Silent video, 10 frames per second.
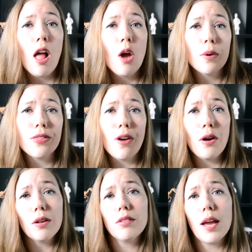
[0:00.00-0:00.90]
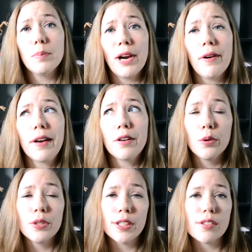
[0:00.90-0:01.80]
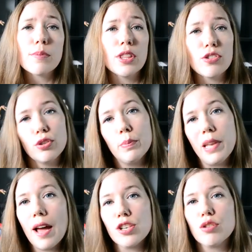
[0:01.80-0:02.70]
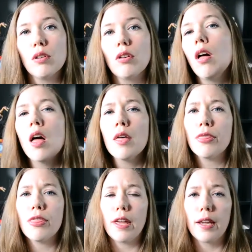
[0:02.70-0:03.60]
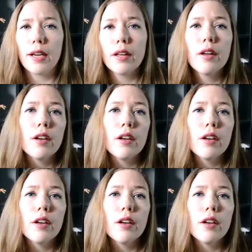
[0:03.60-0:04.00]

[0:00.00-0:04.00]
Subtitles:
with the whole librarian who deals with the supernatural thing.